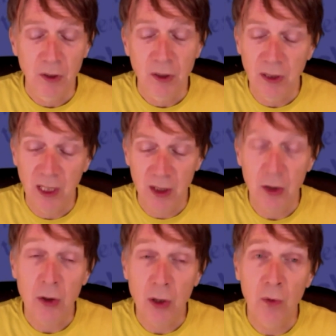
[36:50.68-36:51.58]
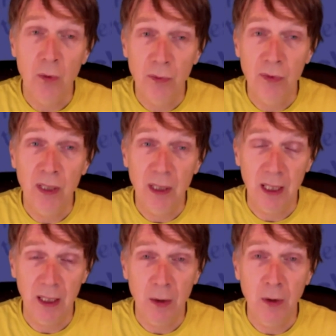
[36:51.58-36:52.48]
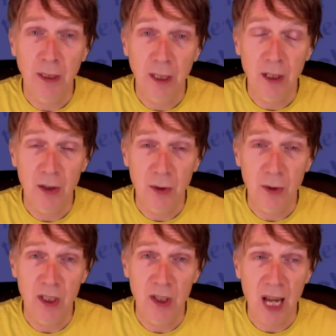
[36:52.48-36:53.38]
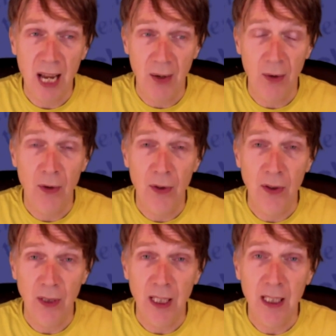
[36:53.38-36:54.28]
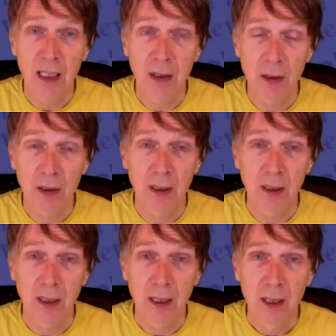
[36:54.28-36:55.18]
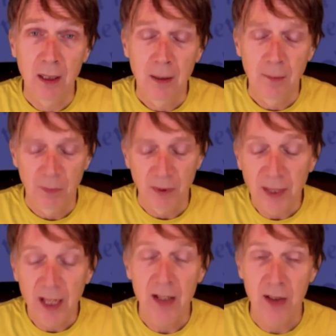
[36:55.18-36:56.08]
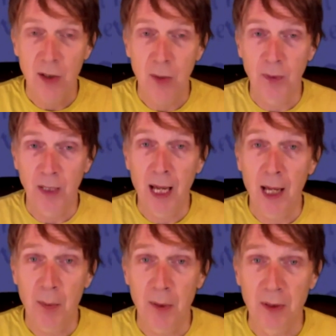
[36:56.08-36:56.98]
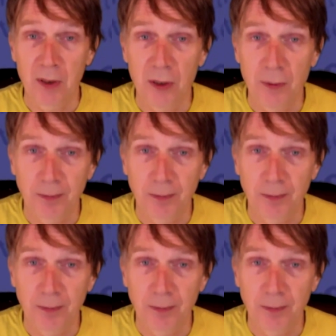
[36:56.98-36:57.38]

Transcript: that you don't feel like holding on to this at all any longer. Then something happens.